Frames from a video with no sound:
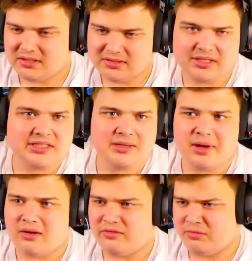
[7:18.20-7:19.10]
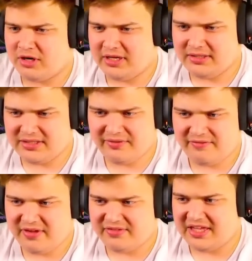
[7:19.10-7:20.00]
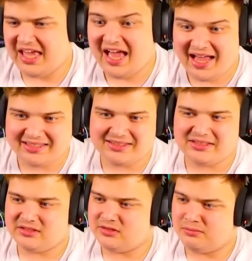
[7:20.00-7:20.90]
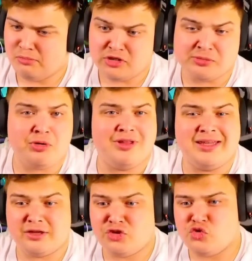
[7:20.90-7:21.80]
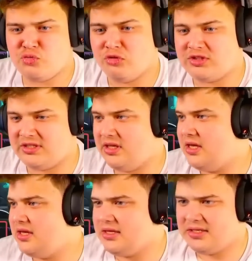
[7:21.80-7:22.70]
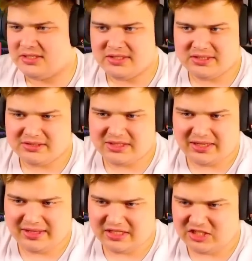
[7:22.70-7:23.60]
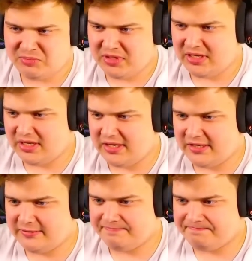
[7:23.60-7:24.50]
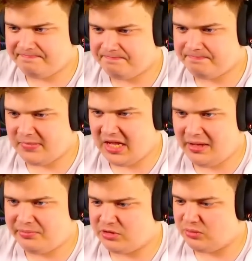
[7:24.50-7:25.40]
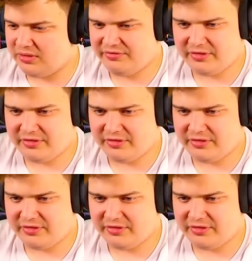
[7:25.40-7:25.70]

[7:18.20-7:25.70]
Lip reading: decent amount of money. 750. And most importantly, the huge multi that spin helped us with.